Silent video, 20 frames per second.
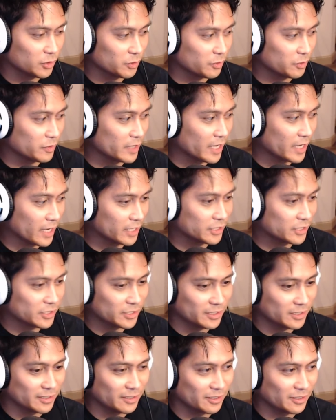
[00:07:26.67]

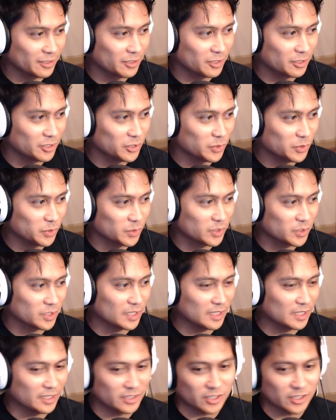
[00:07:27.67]
reaction here to
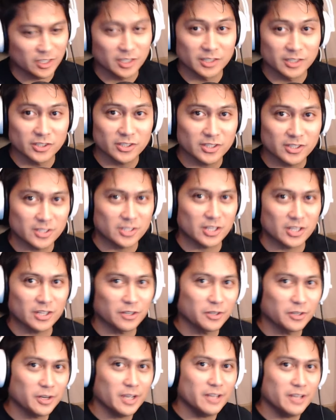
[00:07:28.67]
Stella Jang, just to check
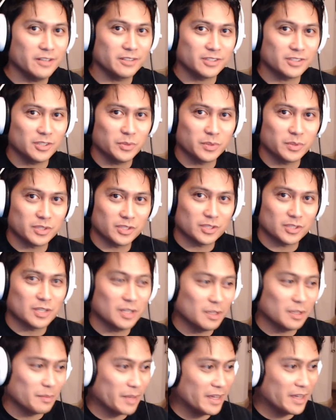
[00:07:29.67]
her out, see what she's
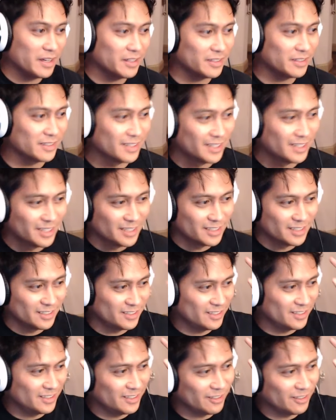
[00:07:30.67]
all about.
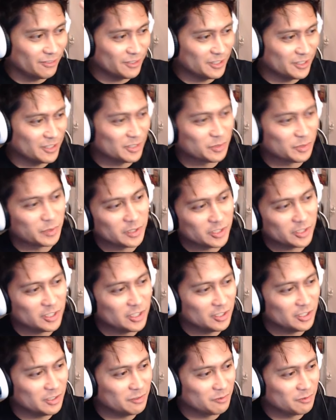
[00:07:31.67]
If this is what
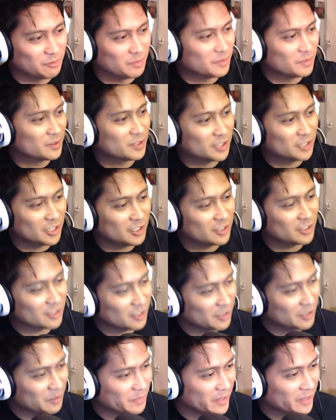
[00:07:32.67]
she's
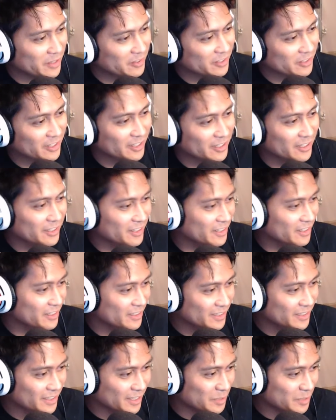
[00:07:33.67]
all about right
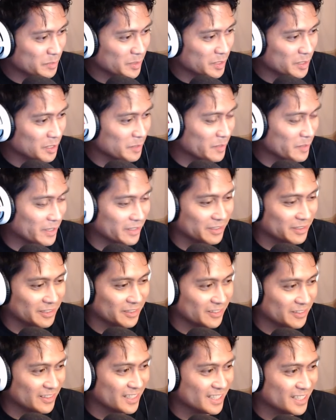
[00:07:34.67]
here, I'm all about her,
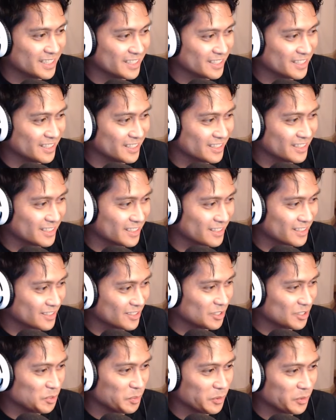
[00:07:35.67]
man. She's
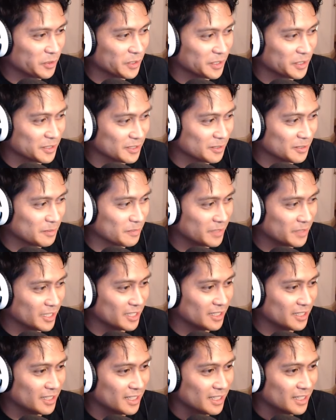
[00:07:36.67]
super awesome,
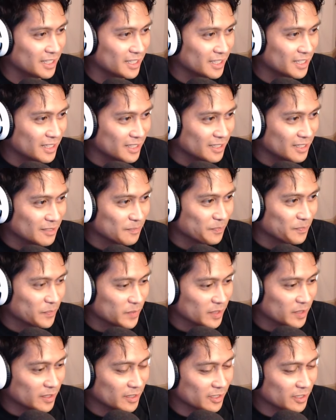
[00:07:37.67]
and
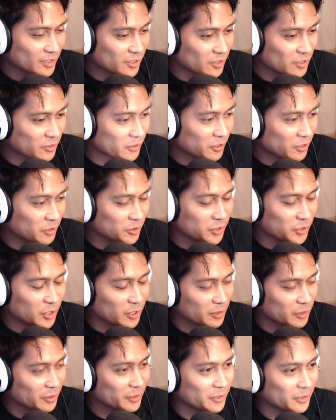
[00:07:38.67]
a song called
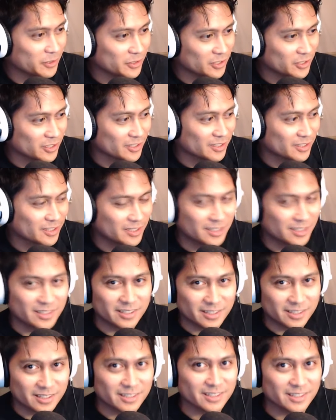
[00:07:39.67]
YOLO, just,